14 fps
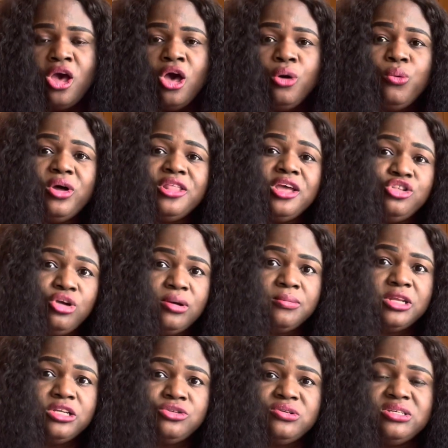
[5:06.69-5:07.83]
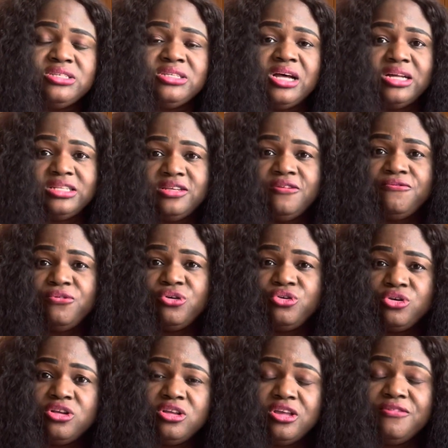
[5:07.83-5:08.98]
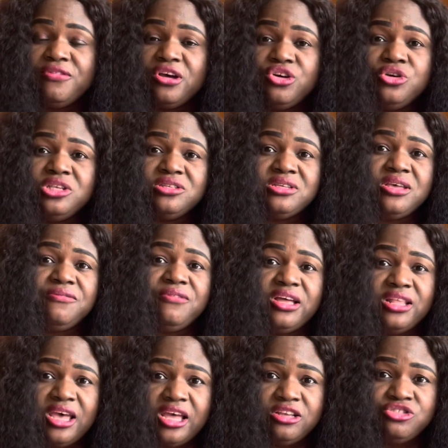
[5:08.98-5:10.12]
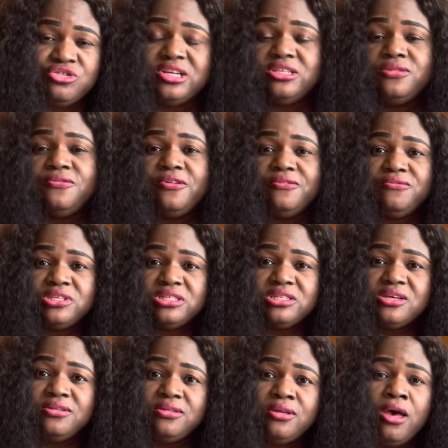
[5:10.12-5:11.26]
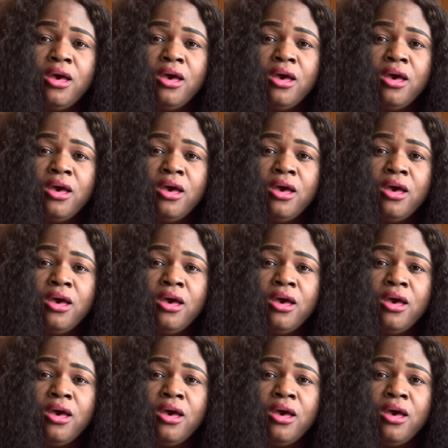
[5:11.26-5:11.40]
What they normally do is that if they're going to give you an entrance for a visiting